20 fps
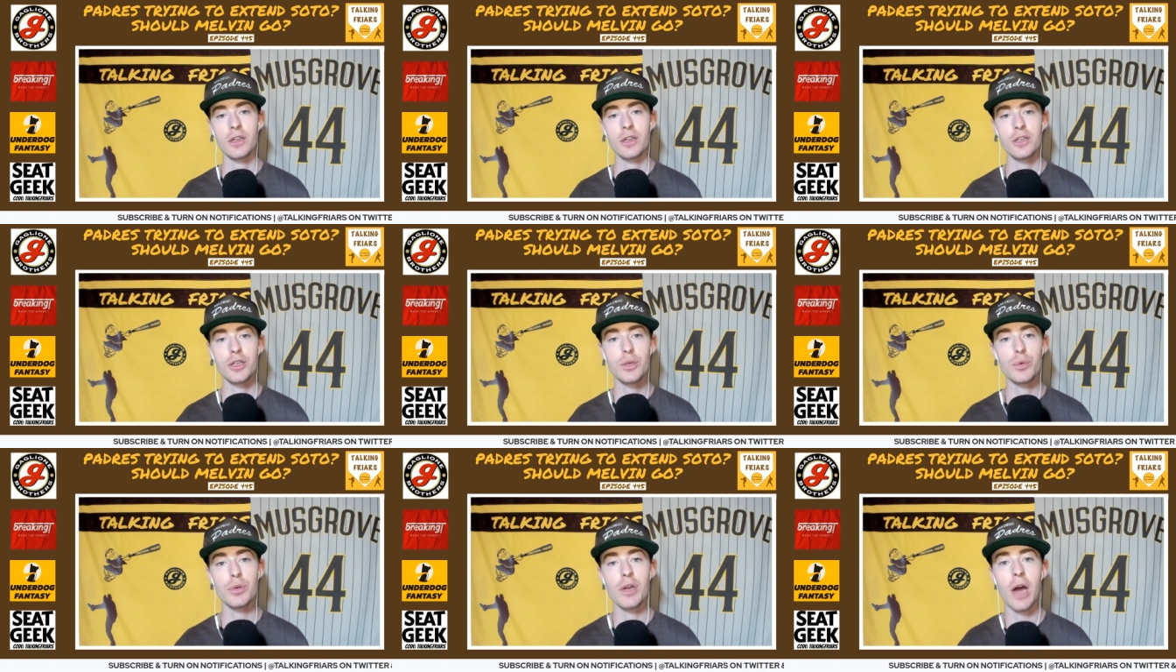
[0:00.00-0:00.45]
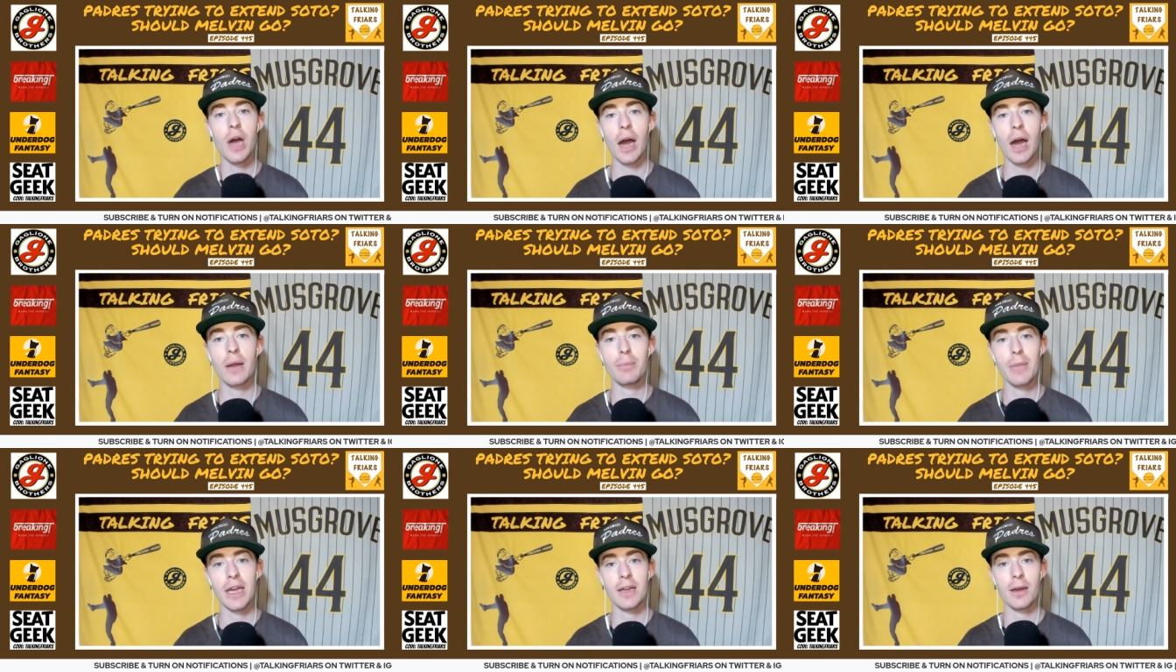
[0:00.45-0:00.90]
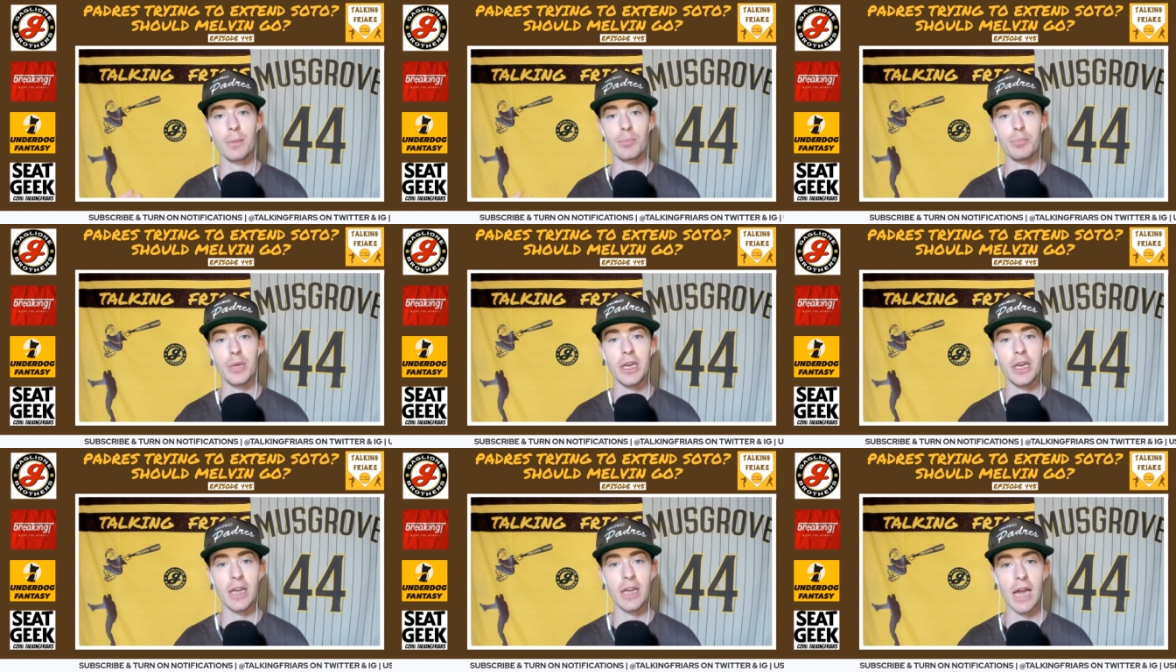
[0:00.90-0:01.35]
to not make a
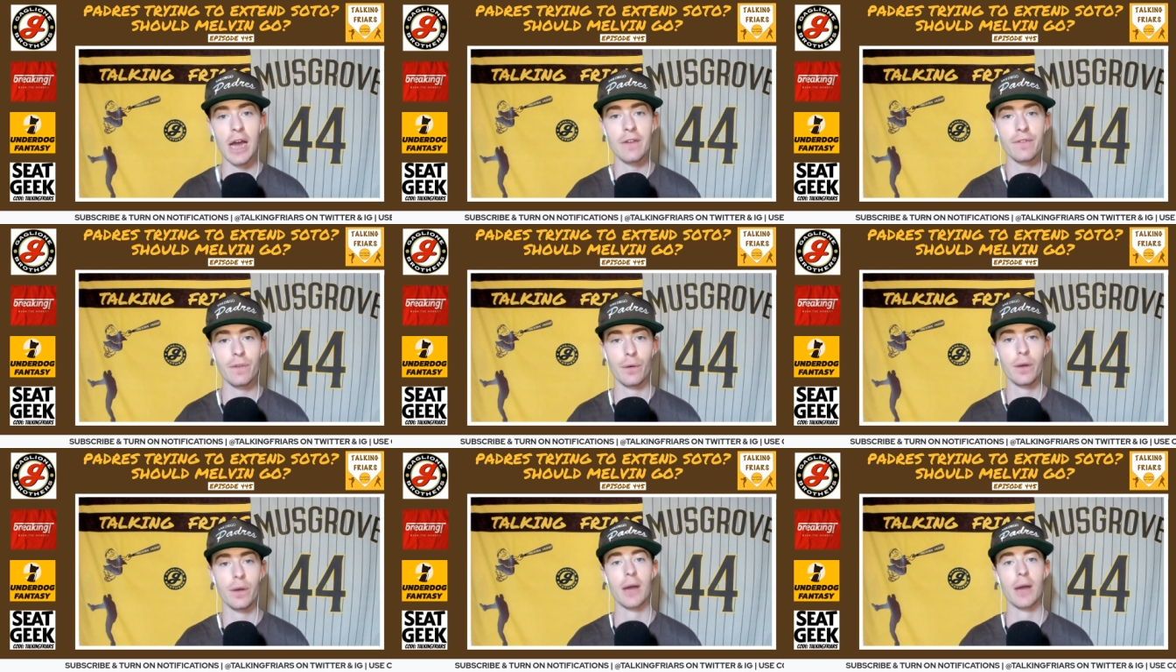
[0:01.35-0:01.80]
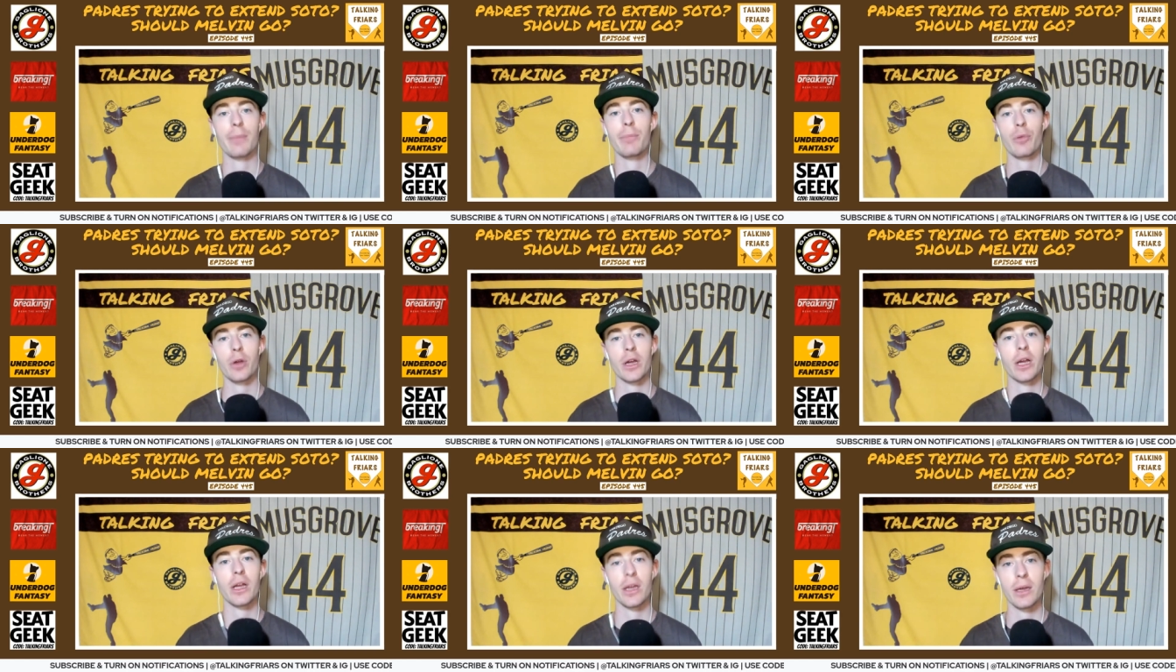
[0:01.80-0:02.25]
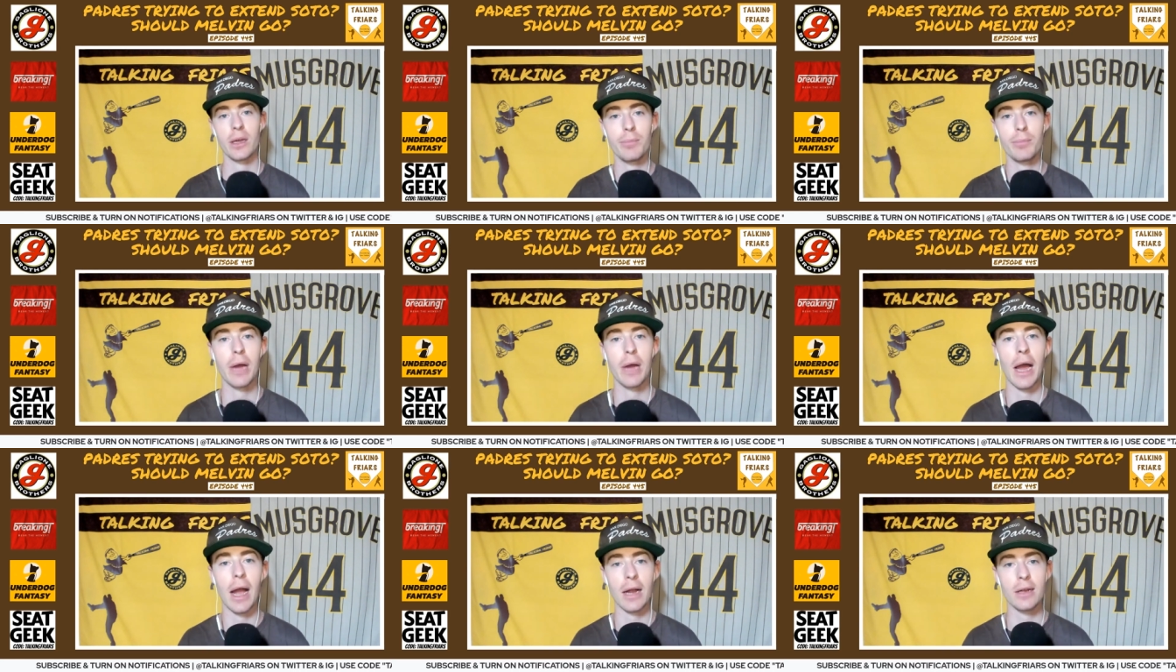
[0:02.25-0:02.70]
big effort at bringing him
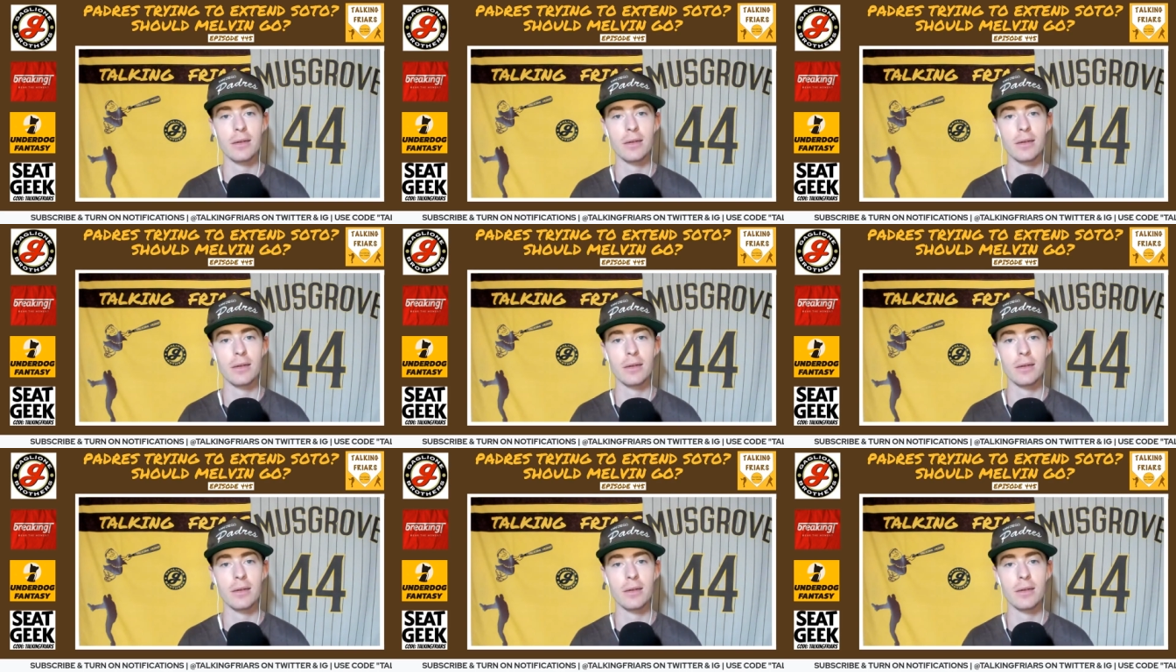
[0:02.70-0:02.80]
back.